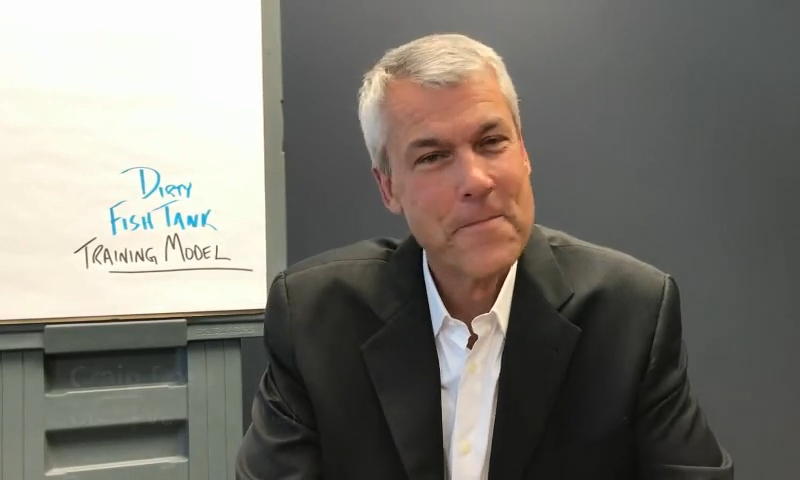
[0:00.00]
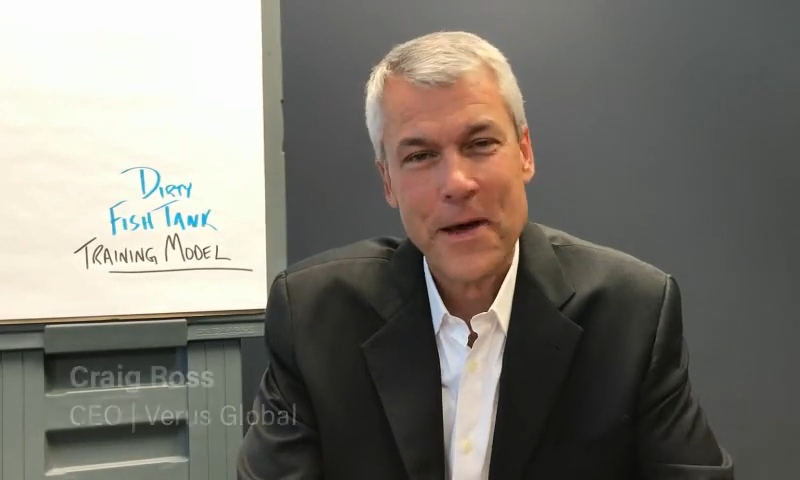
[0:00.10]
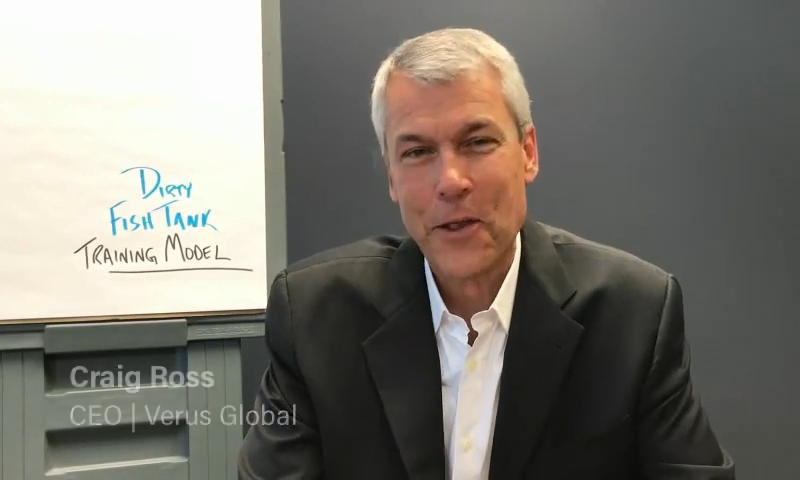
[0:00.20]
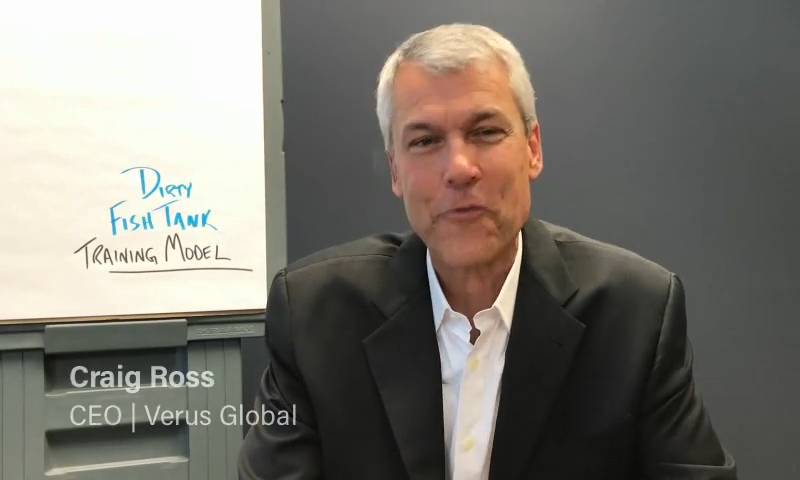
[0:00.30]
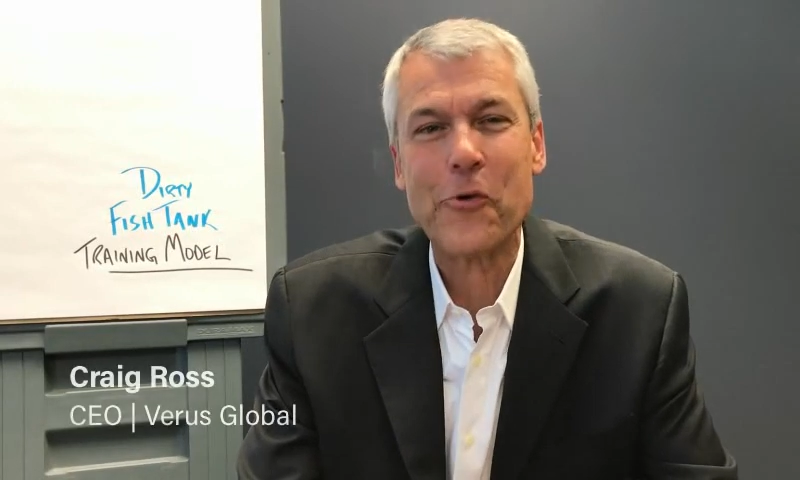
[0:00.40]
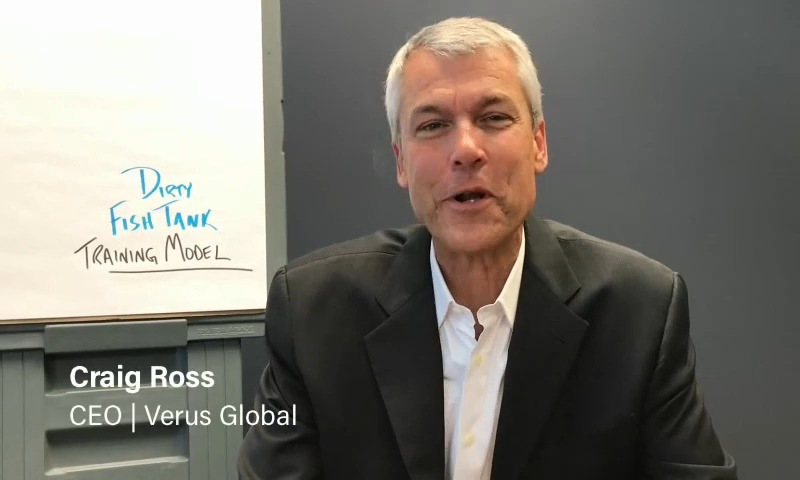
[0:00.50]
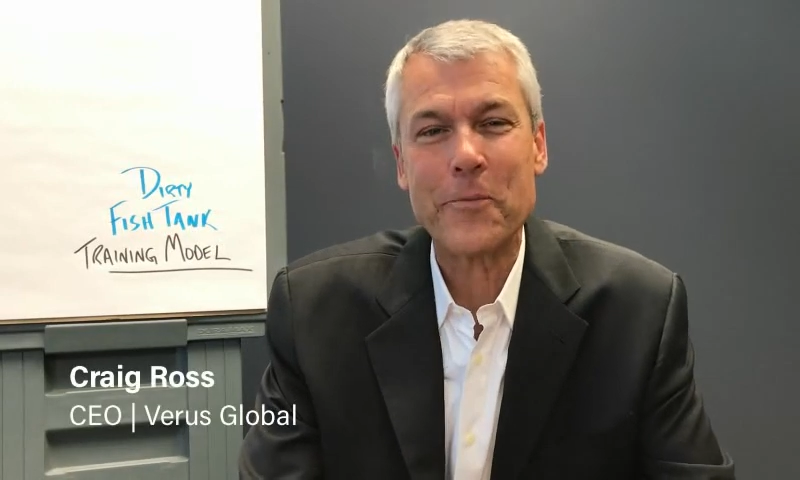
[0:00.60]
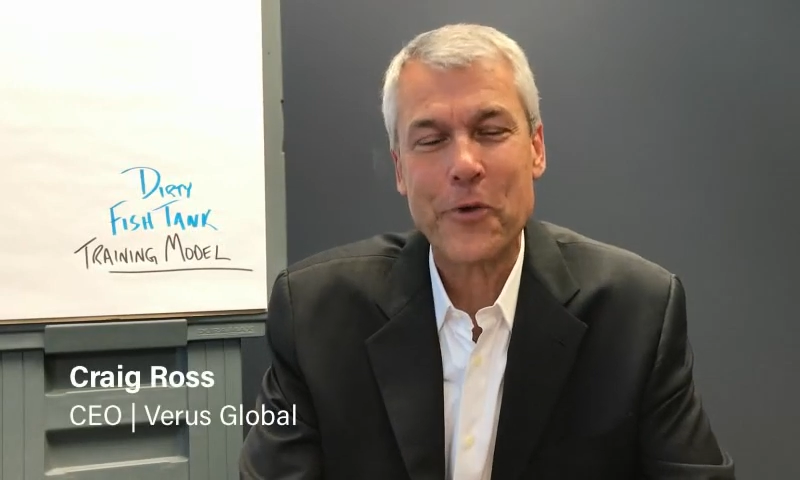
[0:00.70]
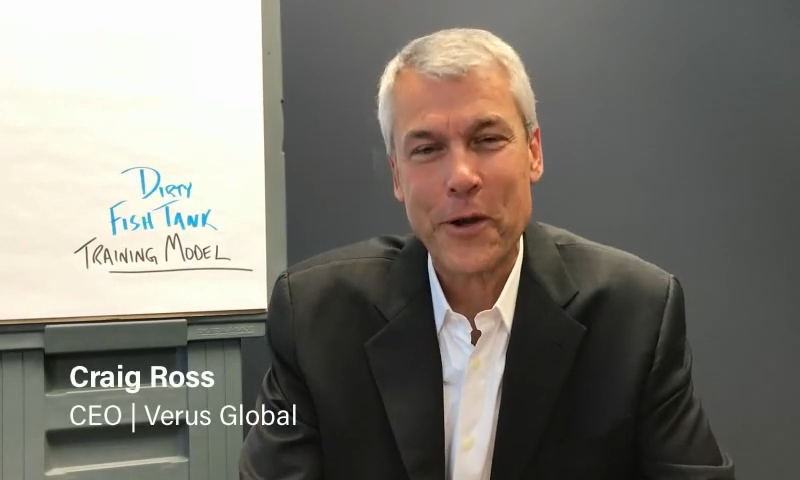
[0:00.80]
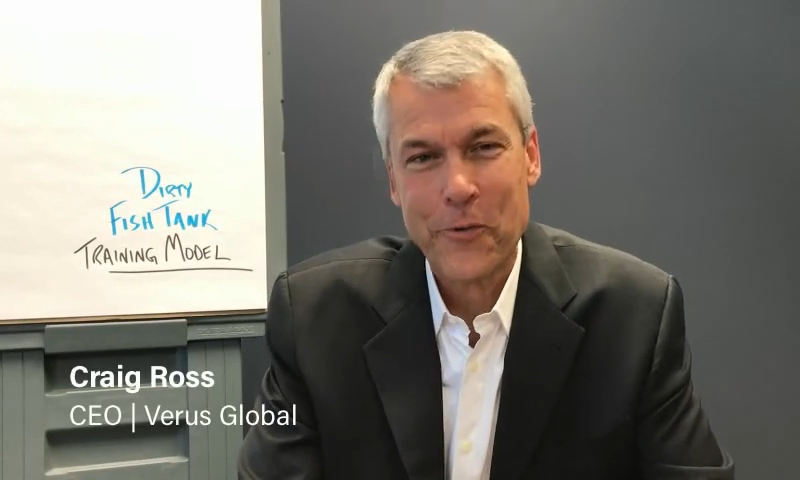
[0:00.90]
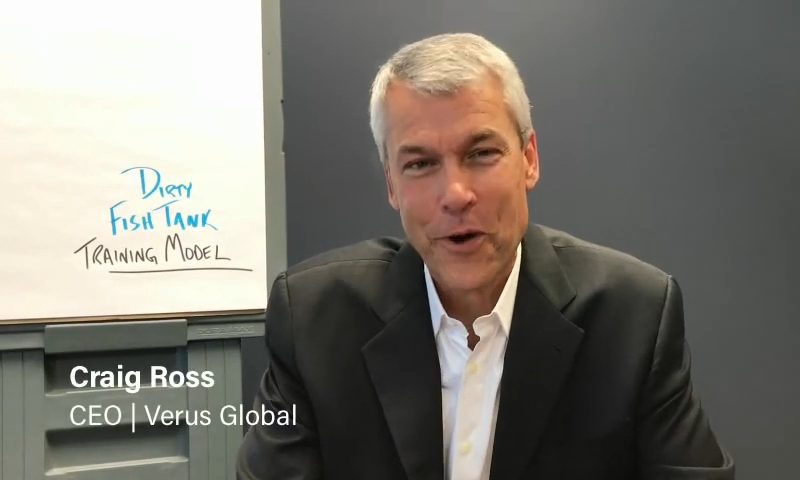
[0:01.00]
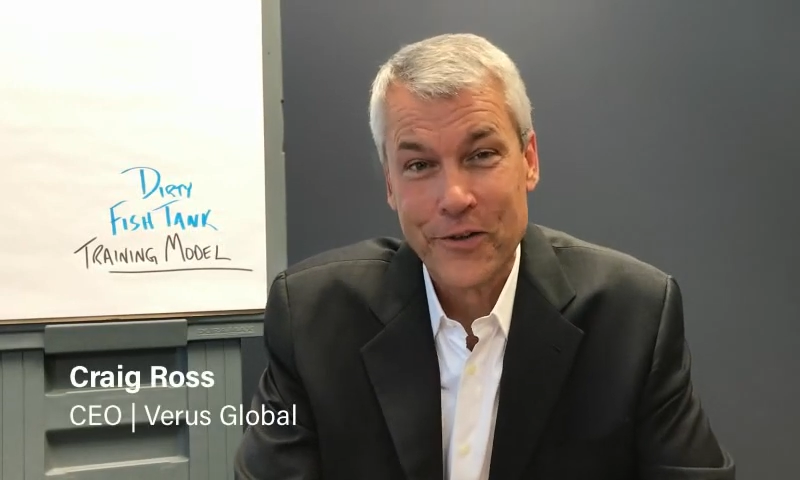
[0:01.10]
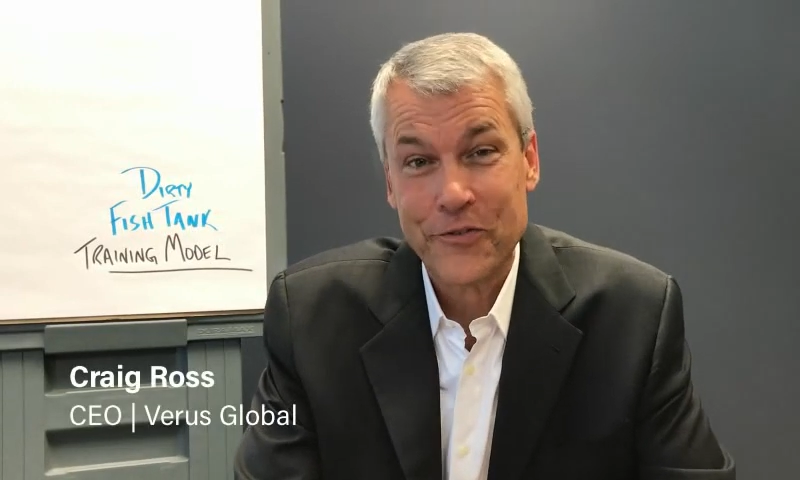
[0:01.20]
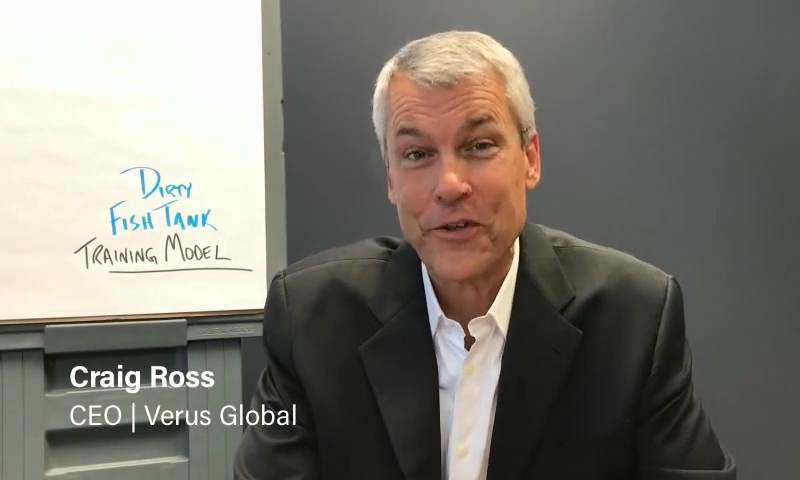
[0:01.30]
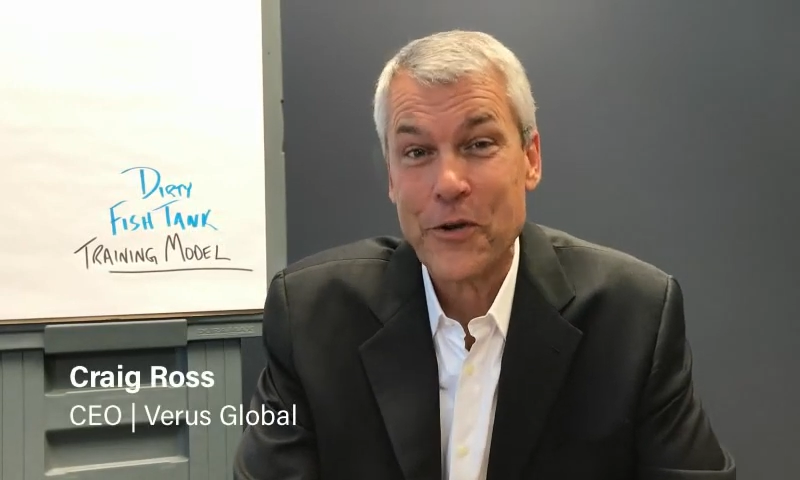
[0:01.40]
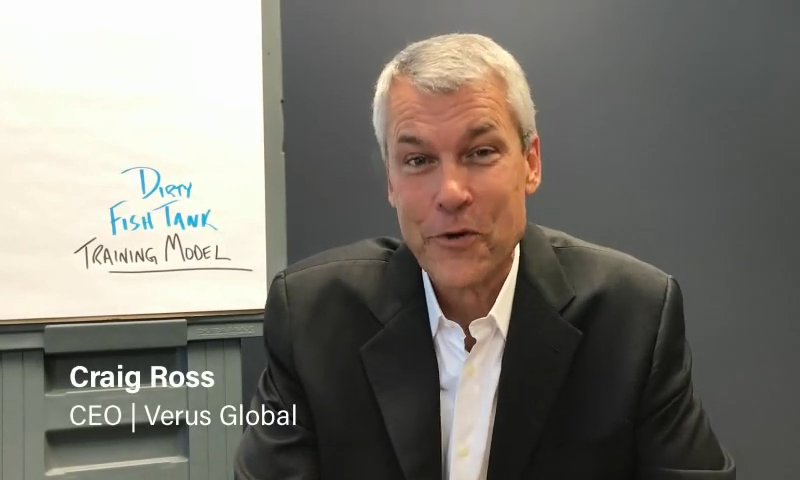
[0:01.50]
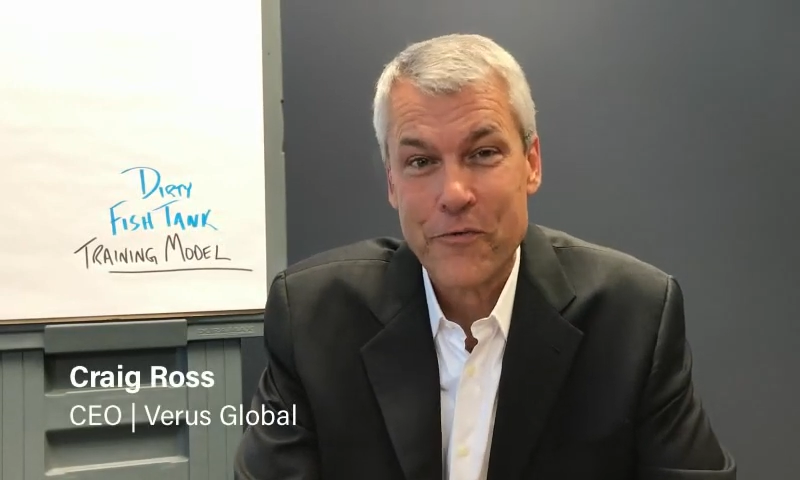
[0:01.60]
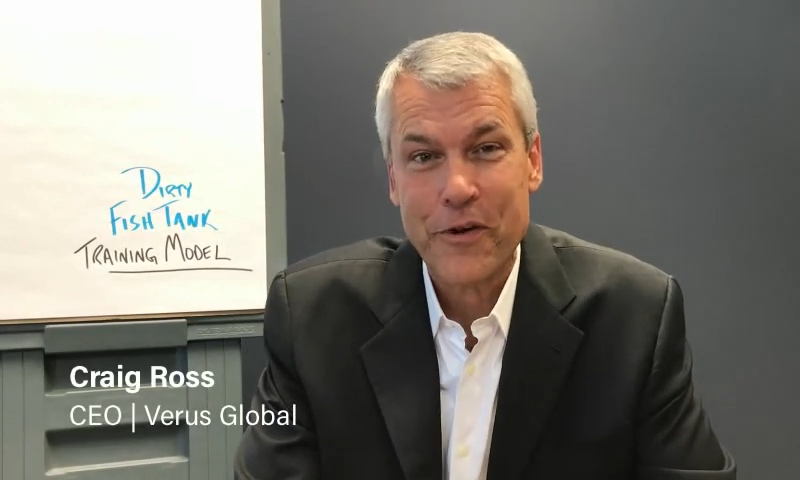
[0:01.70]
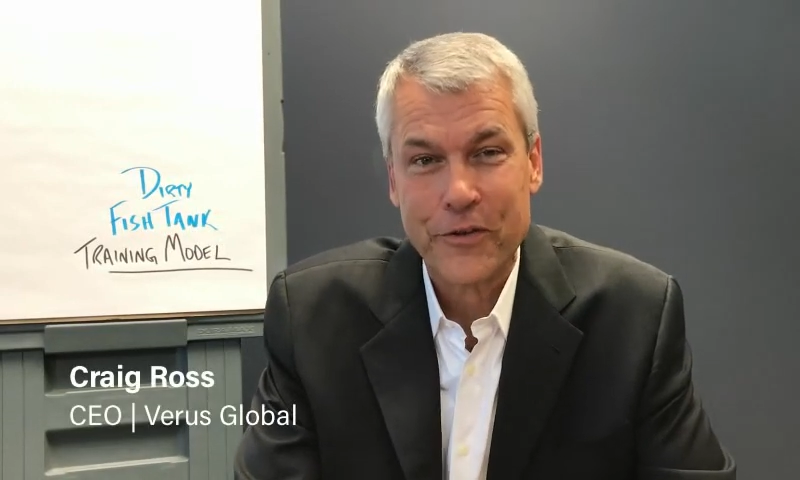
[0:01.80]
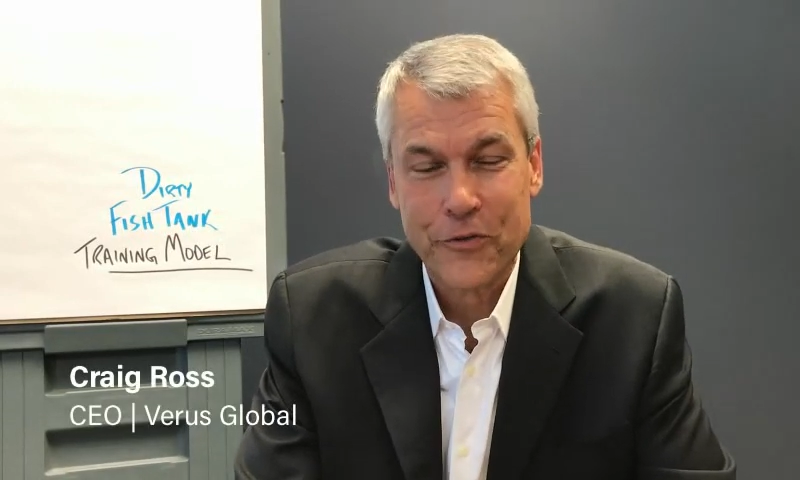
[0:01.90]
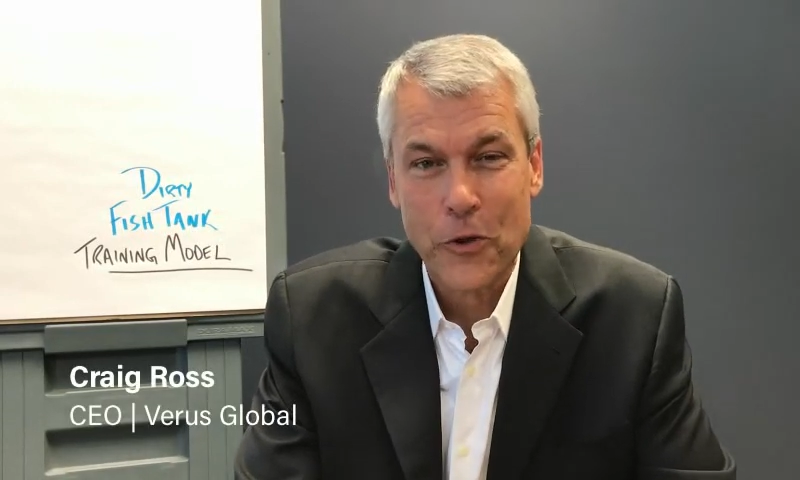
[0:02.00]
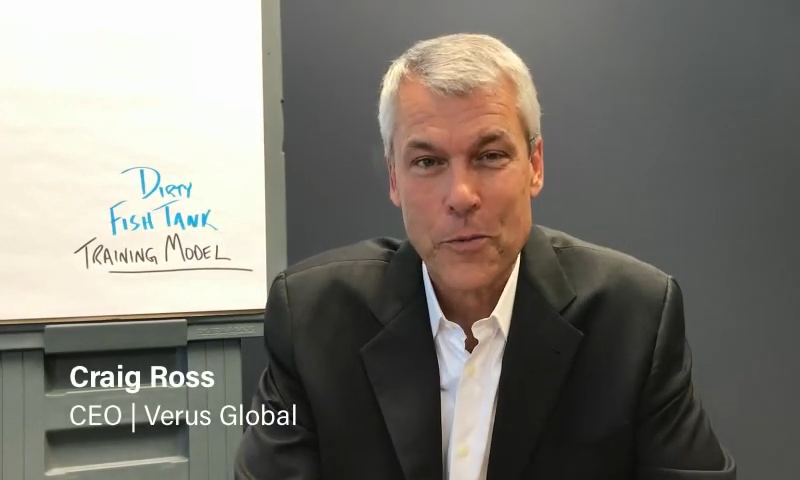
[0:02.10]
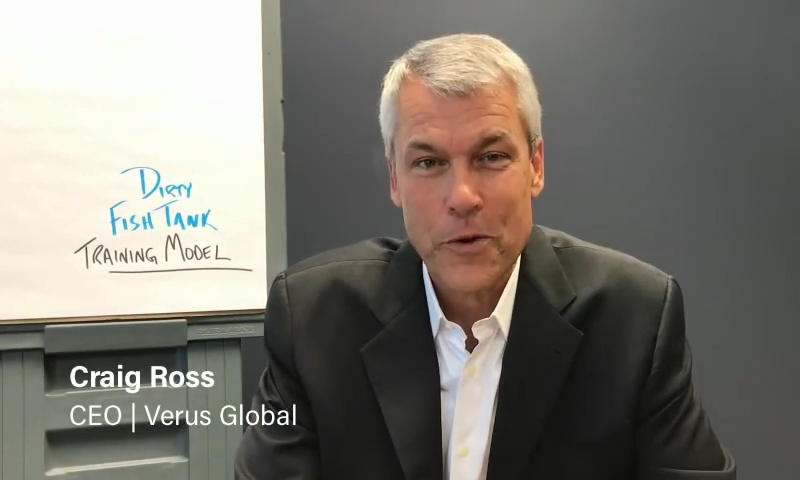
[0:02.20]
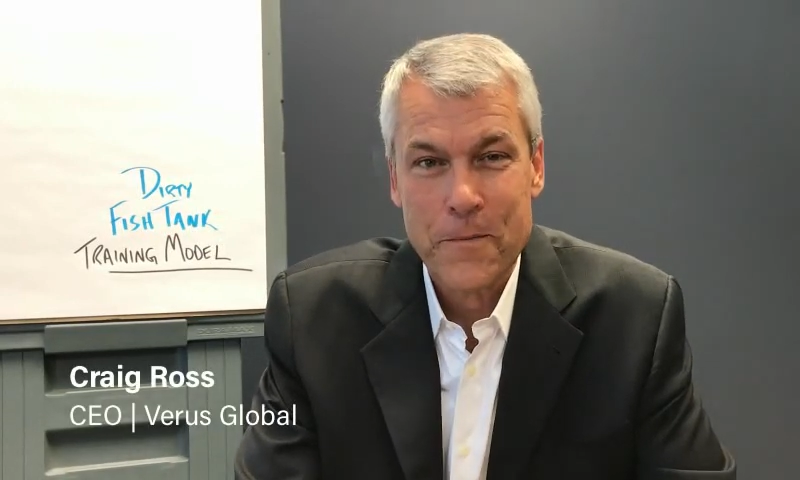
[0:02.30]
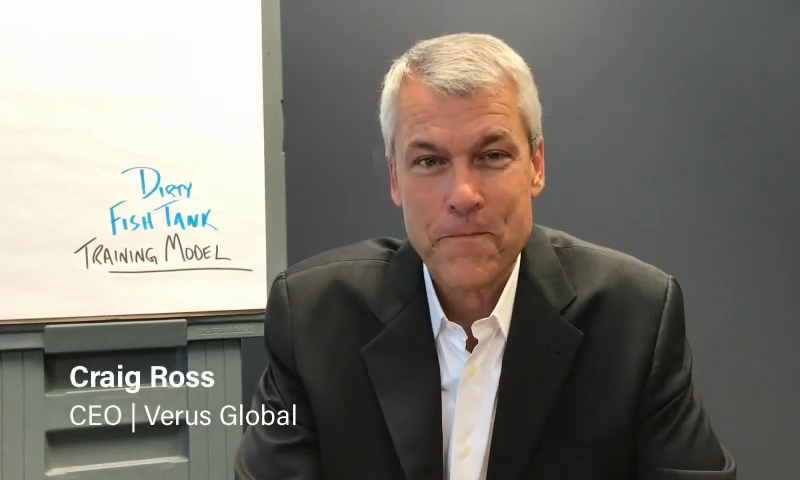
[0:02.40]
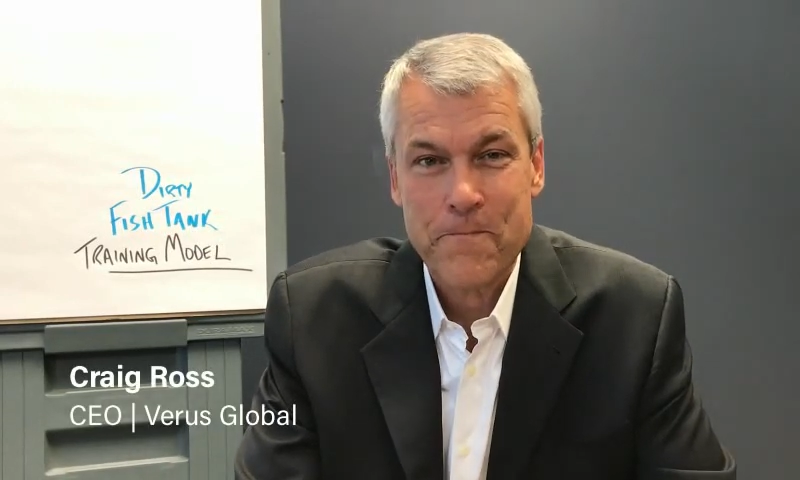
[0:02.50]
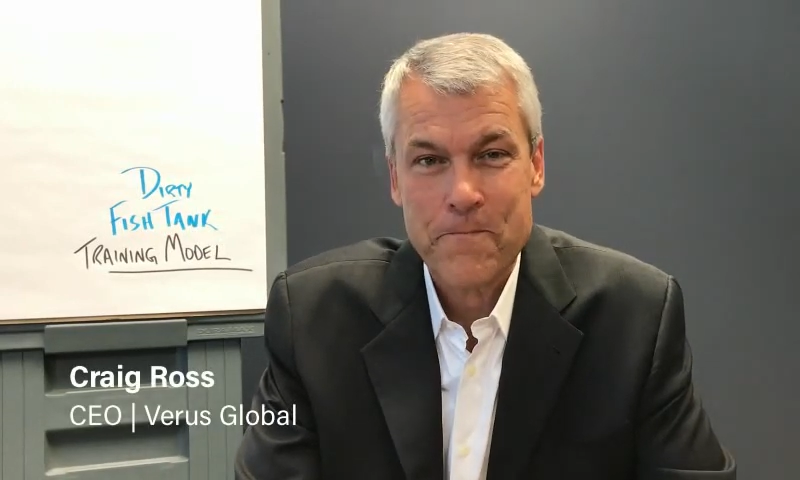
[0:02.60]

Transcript: Hello everyone, I'm Craig Ross, CEO of Verus Global.